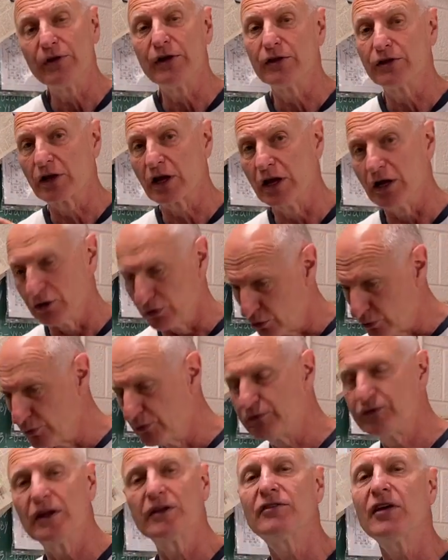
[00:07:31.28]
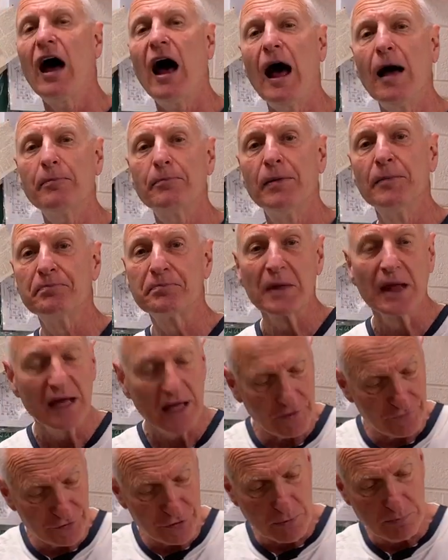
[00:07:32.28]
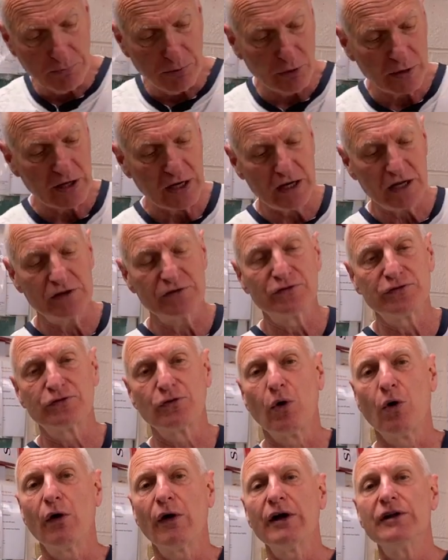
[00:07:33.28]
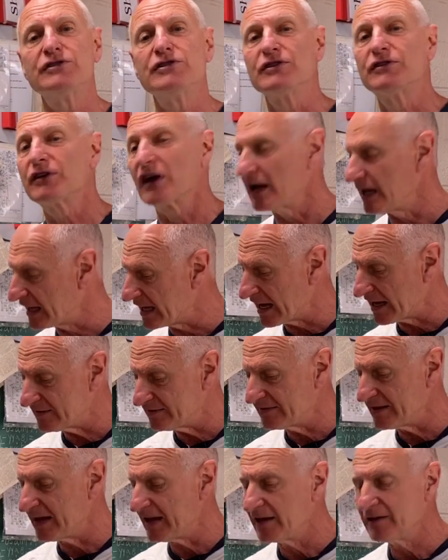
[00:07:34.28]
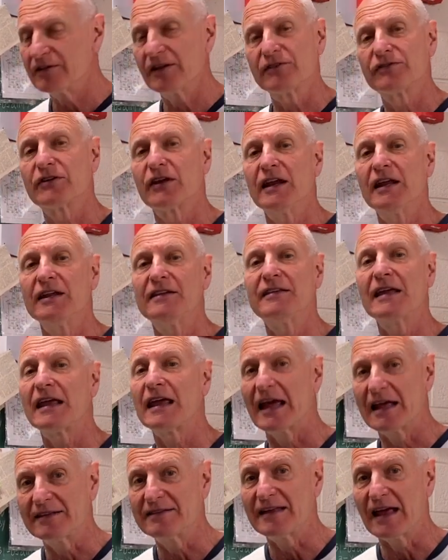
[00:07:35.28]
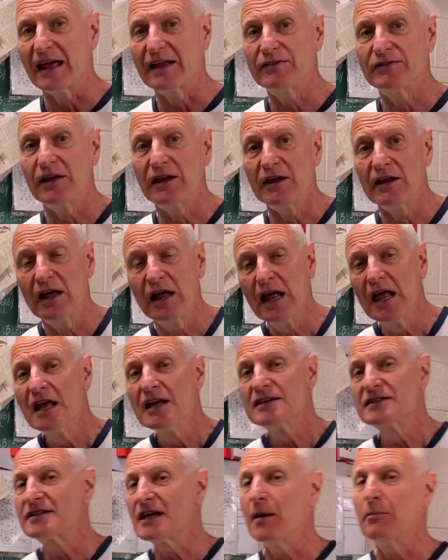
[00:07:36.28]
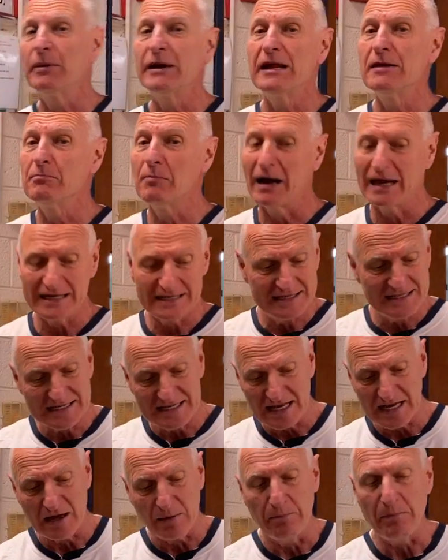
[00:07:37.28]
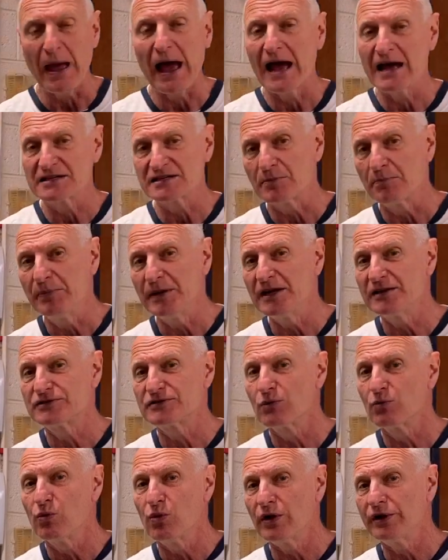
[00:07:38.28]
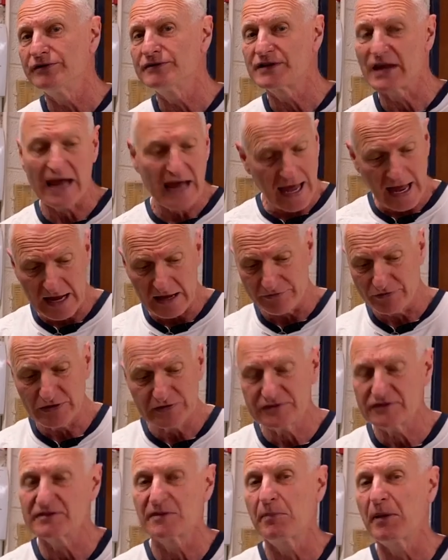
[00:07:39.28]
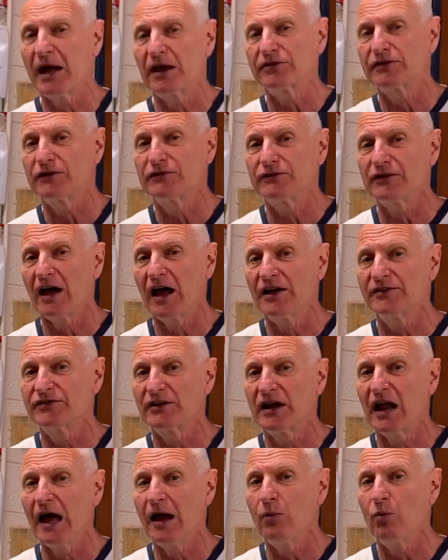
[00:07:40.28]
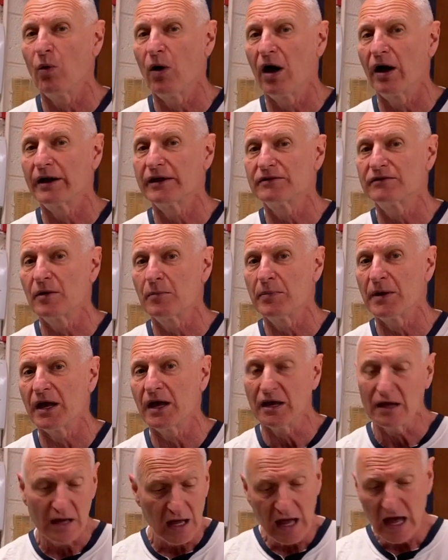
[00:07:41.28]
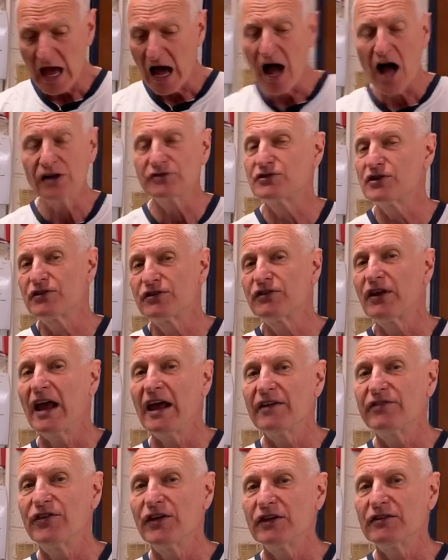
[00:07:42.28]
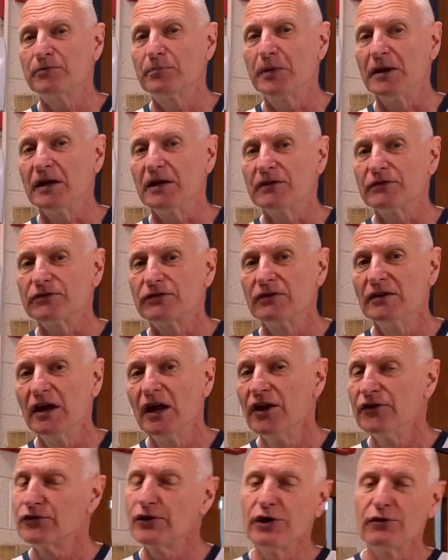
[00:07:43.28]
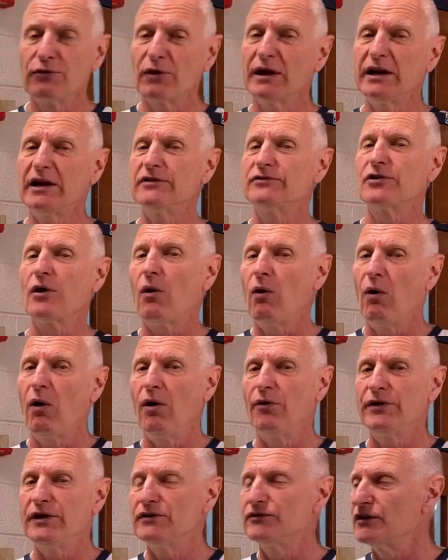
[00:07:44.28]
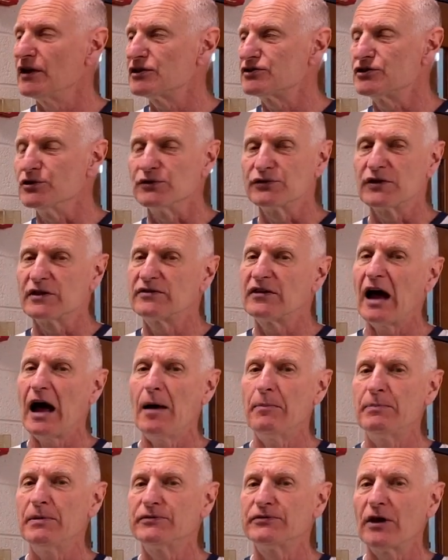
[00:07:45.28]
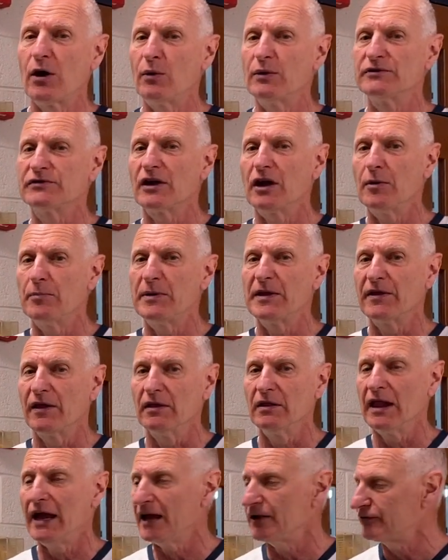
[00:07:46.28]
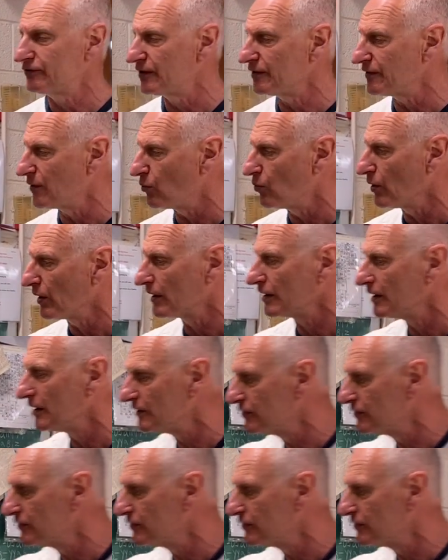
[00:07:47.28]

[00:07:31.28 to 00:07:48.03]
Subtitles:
either going to lose the top. If you put it in storage, it's going to get dinged, it's going to get dented. Somebody might see it as a piece of wood and say, hey, this is about the size that I want it to be. I'll just take this piece. So you run into all these issues. The top is always going to be the last thing that we're going